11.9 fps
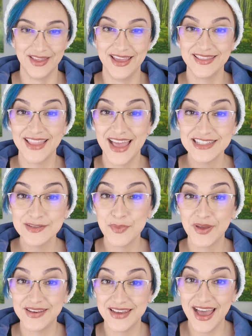And last
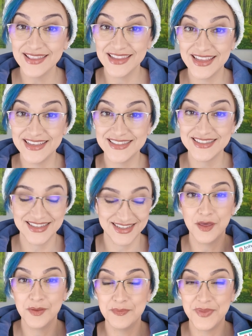but not least,
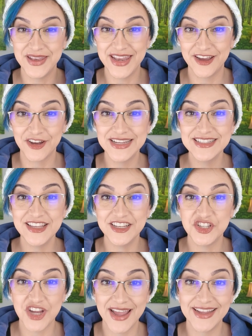the Benary's
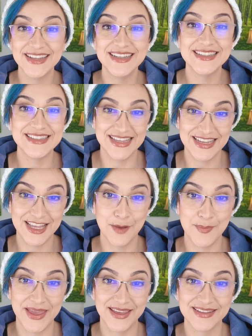Giant
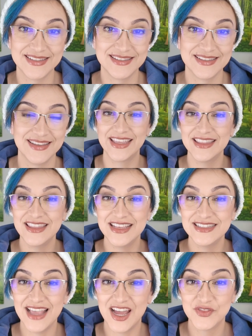Zinnia Mix. I get
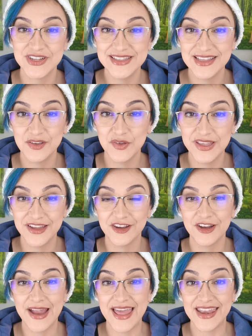these every single
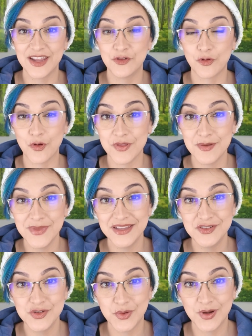year and I grow them
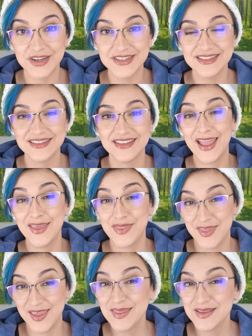indoors. I
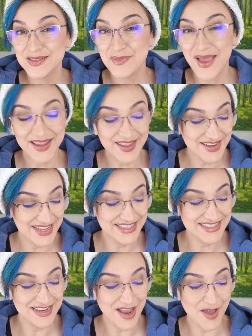think this packet
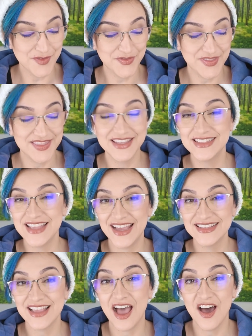is enough. This
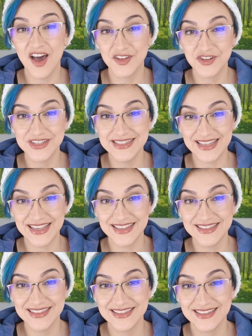has 100
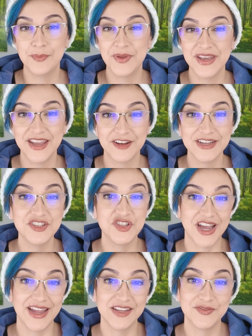seeds. The Benary's
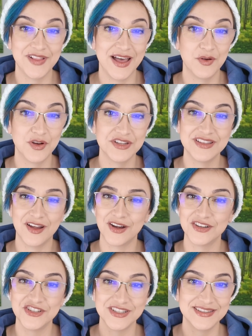Giant flowers
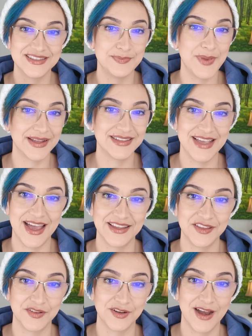are just
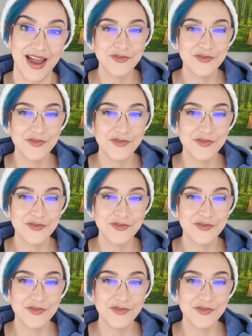spectacular.